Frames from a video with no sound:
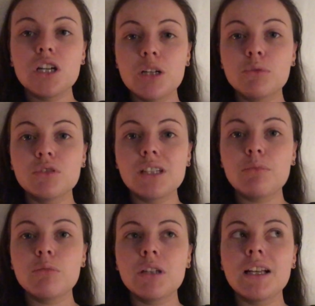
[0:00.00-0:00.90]
herbal
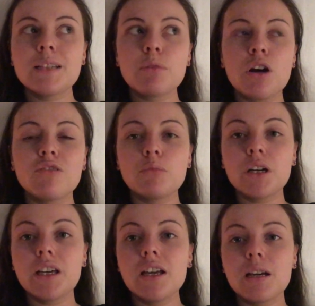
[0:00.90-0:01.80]
supplement as part of
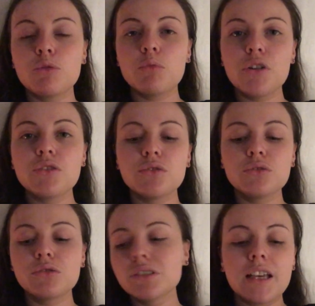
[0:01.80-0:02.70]
my herbal
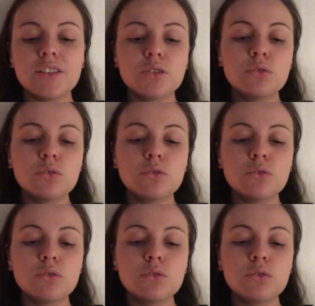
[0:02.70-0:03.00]
protocol. It's